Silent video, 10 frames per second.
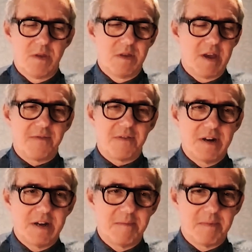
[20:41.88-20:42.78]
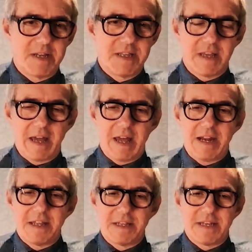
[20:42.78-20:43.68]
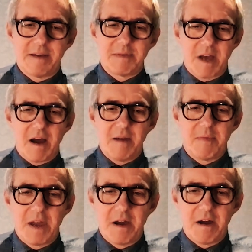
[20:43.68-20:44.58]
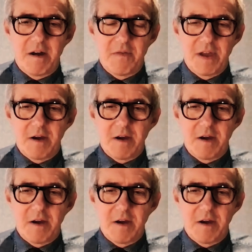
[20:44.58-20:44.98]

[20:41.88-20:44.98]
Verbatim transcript: definitely but at, and at the same time they are they